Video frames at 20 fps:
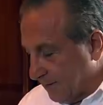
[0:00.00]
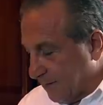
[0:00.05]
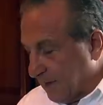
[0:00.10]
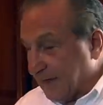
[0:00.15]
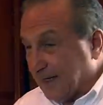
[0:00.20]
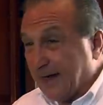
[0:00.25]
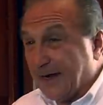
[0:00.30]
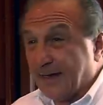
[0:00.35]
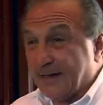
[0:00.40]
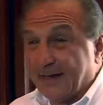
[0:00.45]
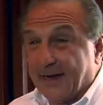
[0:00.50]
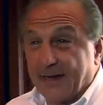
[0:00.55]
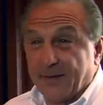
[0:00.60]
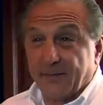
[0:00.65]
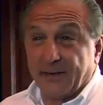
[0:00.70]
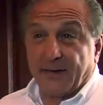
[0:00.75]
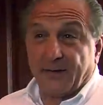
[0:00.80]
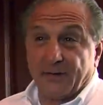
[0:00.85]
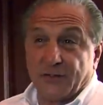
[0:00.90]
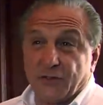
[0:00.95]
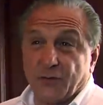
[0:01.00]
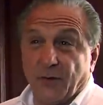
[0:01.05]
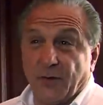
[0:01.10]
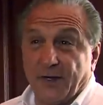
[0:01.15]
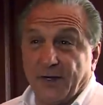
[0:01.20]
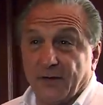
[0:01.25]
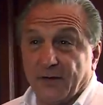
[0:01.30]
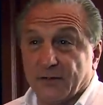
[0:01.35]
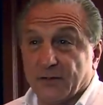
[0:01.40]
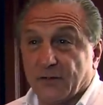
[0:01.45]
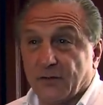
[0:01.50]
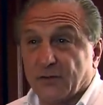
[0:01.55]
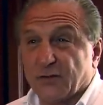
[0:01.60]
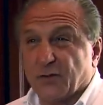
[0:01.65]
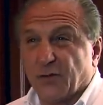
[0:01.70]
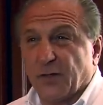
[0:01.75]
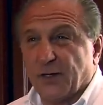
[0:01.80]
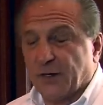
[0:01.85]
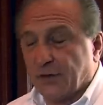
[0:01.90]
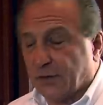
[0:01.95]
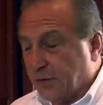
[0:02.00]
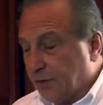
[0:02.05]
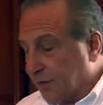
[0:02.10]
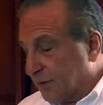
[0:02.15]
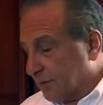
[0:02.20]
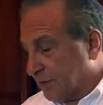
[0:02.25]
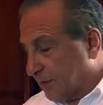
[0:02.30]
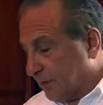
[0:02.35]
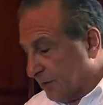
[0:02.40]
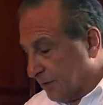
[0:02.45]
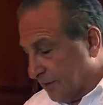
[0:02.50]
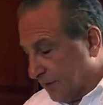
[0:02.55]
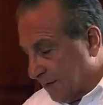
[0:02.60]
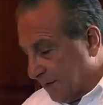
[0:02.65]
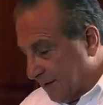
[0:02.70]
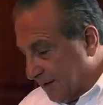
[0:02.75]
My dad died when I was 20 years old, 22 years old,